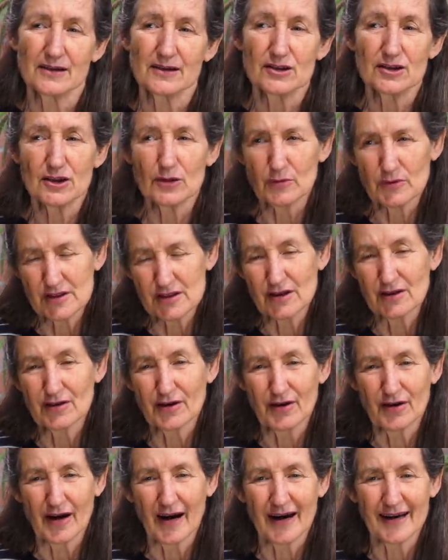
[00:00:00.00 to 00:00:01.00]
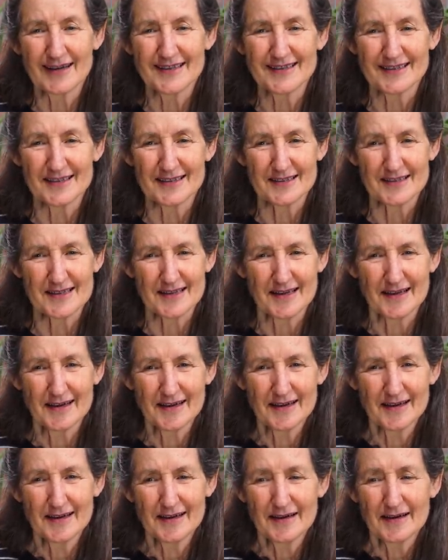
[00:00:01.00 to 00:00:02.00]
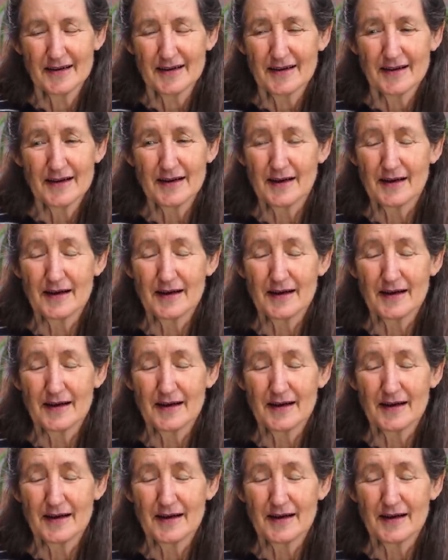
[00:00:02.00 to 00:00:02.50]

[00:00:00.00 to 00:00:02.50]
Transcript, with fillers: She was in her eighties. He,